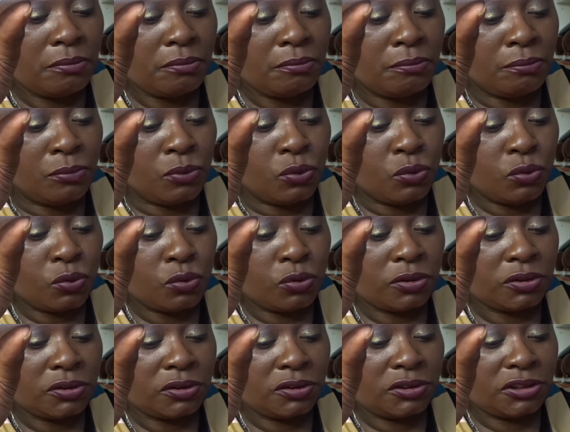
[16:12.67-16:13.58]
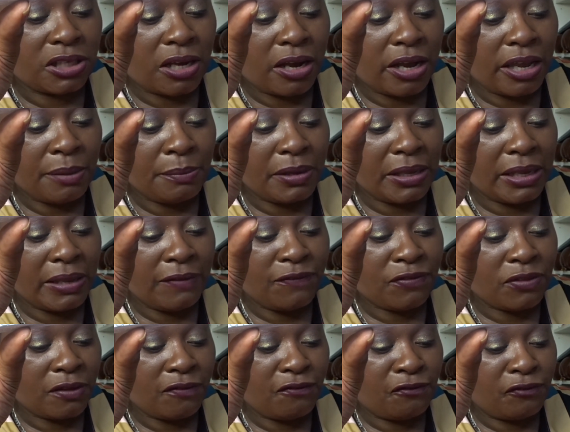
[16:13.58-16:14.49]
more time if
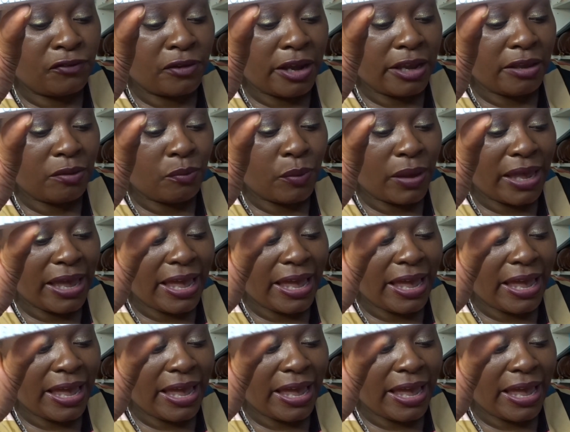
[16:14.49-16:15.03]
the flyaway